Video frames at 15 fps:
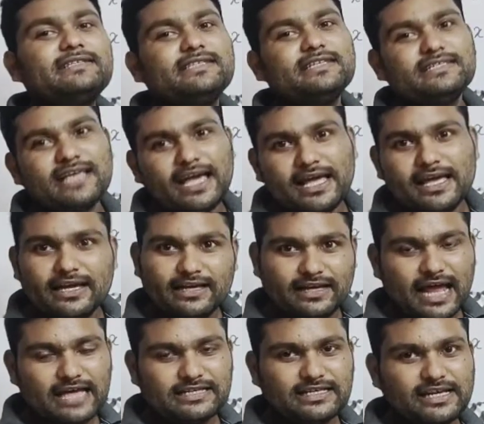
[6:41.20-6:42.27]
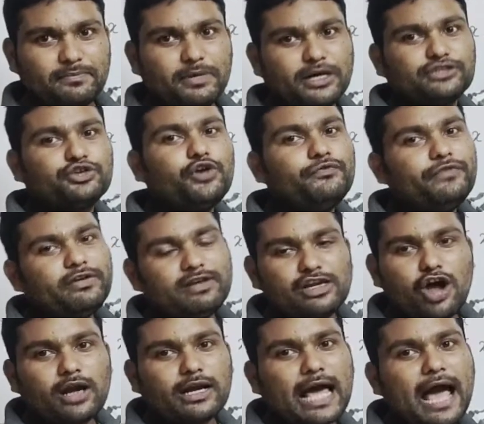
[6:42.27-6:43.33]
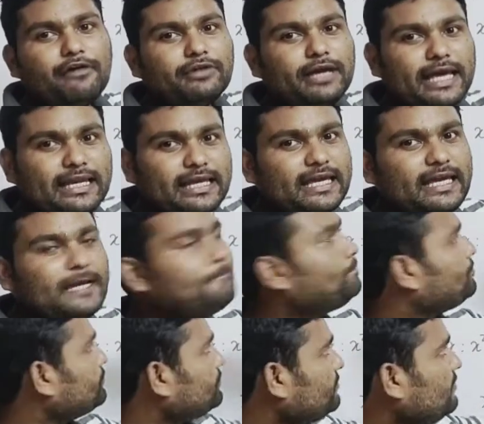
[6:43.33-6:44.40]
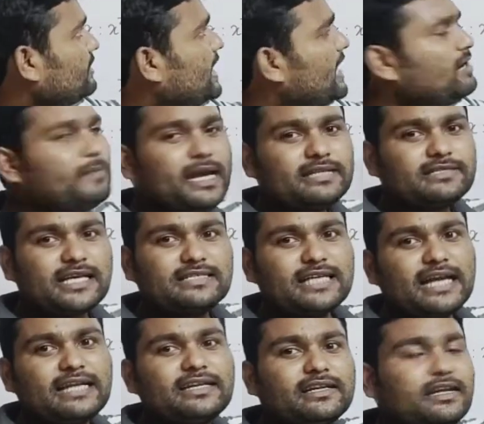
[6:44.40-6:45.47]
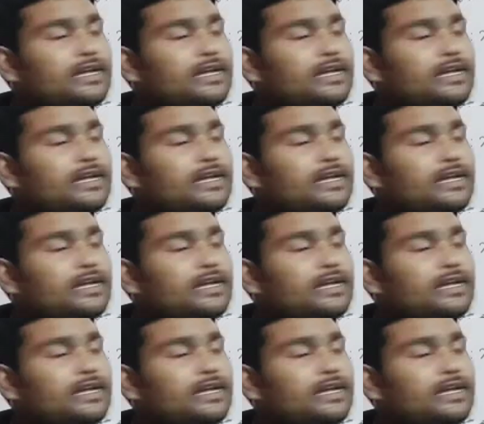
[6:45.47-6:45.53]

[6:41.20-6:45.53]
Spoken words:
is a rational number. So we will not have any element such that